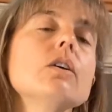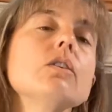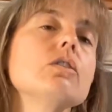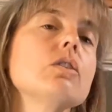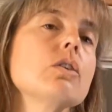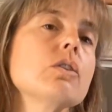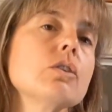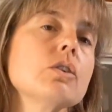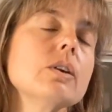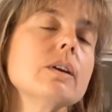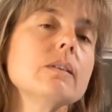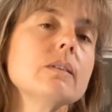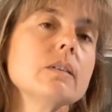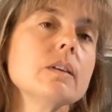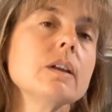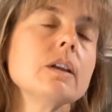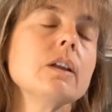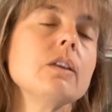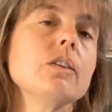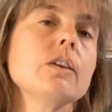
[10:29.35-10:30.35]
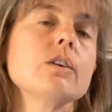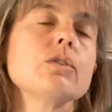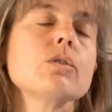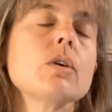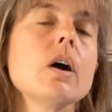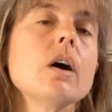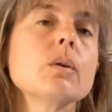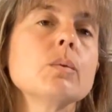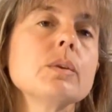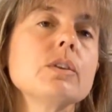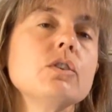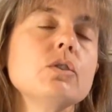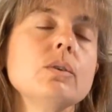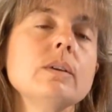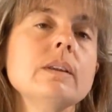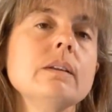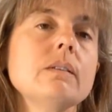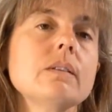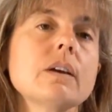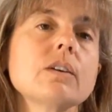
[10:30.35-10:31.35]
So there isn't anything wrong with
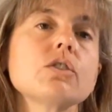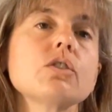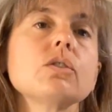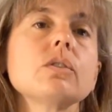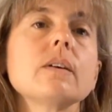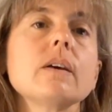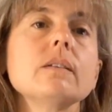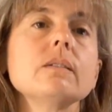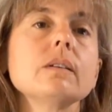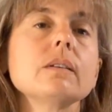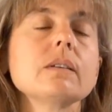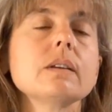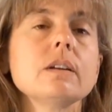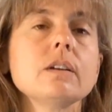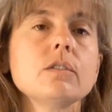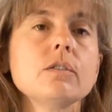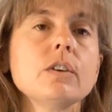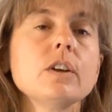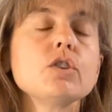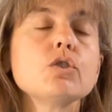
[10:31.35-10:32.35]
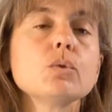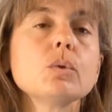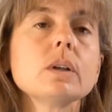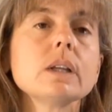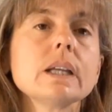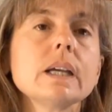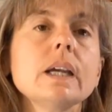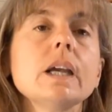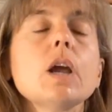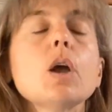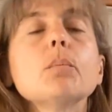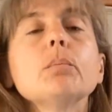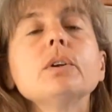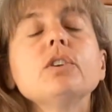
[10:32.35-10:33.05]
doing these exercises individually,